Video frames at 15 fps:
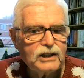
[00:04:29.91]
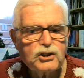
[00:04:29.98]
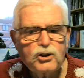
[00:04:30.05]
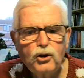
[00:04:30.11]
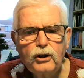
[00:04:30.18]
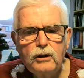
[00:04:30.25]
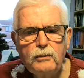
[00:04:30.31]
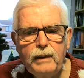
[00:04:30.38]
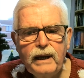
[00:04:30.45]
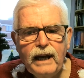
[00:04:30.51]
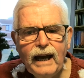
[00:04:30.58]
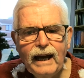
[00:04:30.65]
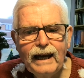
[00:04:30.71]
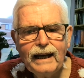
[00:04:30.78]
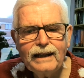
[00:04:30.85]
It's going to
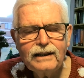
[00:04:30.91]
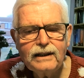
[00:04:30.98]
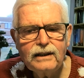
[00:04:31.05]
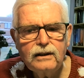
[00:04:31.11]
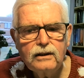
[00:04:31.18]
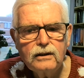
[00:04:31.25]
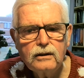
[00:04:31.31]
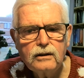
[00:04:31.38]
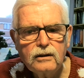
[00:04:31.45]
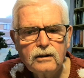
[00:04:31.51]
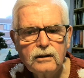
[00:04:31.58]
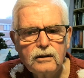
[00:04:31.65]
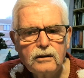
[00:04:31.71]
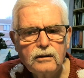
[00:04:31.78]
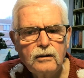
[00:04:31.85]
be harder
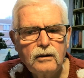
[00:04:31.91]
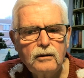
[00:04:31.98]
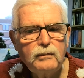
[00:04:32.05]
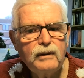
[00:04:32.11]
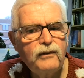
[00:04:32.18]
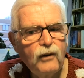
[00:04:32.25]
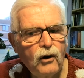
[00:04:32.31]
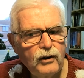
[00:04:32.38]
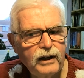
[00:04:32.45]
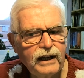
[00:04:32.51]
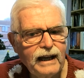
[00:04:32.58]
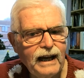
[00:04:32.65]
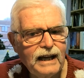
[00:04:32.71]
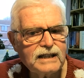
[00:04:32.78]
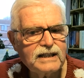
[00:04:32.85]
before
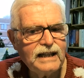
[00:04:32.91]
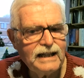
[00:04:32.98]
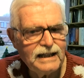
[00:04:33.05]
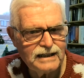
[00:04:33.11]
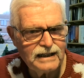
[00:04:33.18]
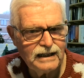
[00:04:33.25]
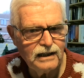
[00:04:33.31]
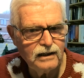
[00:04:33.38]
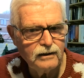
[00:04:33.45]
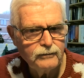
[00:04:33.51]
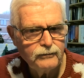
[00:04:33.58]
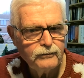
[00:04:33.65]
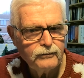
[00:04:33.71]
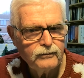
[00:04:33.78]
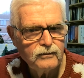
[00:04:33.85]
it gets
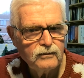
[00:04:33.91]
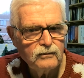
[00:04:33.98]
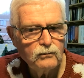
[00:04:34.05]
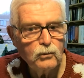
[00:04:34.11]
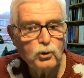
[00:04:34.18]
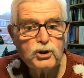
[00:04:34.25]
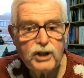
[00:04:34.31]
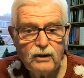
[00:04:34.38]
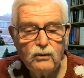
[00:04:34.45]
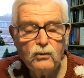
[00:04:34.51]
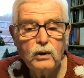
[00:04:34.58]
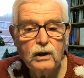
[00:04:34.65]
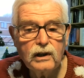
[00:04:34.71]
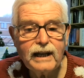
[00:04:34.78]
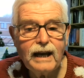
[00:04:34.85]
easier, but
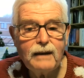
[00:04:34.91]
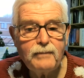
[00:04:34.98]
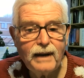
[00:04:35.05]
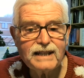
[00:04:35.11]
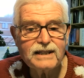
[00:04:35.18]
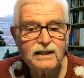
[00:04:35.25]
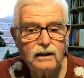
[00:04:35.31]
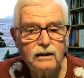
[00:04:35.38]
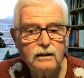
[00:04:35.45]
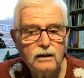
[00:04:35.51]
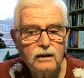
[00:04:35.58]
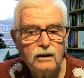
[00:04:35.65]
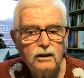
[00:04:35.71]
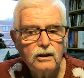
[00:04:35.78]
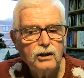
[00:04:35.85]
it will get better.
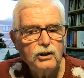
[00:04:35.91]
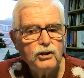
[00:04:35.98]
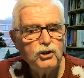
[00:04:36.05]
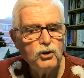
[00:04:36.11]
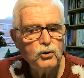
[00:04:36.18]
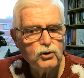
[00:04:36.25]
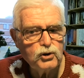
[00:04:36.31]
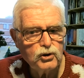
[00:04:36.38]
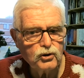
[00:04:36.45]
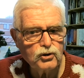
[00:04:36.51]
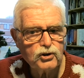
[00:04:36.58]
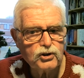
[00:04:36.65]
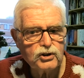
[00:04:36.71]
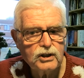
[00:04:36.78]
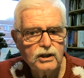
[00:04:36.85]
You
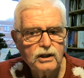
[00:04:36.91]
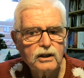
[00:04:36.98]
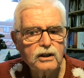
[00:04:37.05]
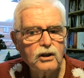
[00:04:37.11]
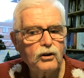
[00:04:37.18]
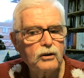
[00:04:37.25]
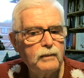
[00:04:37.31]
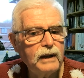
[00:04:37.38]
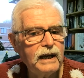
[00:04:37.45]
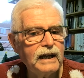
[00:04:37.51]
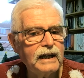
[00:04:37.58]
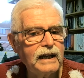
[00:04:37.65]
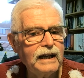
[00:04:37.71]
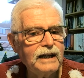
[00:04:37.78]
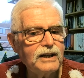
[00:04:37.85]
just got to
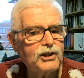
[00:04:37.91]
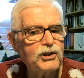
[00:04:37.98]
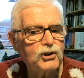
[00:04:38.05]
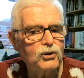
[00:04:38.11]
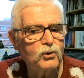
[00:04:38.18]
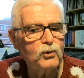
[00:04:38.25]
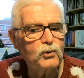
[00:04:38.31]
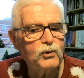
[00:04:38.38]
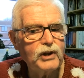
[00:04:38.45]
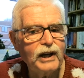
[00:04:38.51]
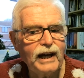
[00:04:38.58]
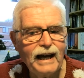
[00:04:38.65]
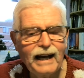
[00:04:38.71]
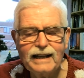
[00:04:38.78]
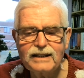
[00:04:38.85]
make it through
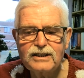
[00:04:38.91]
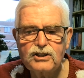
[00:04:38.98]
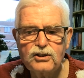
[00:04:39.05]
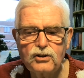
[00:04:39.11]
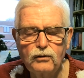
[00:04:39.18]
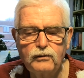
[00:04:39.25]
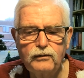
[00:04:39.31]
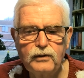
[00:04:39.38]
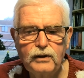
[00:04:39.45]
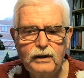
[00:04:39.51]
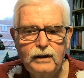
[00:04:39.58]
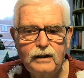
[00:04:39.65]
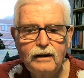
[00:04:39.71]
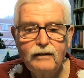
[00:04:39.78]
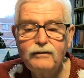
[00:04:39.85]
the hard stuff
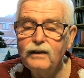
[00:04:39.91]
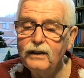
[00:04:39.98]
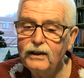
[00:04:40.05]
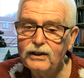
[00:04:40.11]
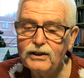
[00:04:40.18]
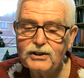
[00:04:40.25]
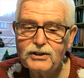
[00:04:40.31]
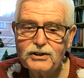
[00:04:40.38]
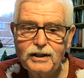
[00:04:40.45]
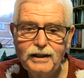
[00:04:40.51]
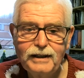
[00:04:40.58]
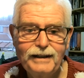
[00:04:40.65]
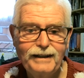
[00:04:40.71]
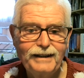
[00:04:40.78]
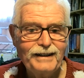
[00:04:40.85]
first.